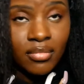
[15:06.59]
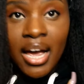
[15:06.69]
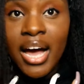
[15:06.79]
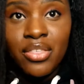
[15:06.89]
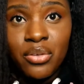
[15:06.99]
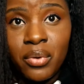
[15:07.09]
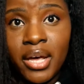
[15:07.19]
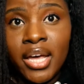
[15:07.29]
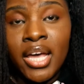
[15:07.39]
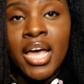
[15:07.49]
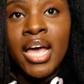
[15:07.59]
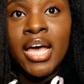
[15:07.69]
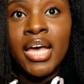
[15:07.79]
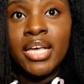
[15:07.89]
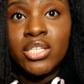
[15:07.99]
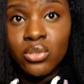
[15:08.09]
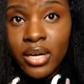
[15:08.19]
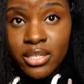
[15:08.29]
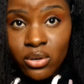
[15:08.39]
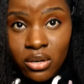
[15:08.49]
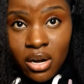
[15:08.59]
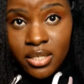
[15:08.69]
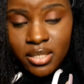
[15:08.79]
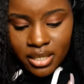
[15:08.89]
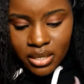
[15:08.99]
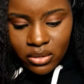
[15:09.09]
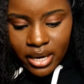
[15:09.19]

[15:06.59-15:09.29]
Either way, it's not as long lasting as I would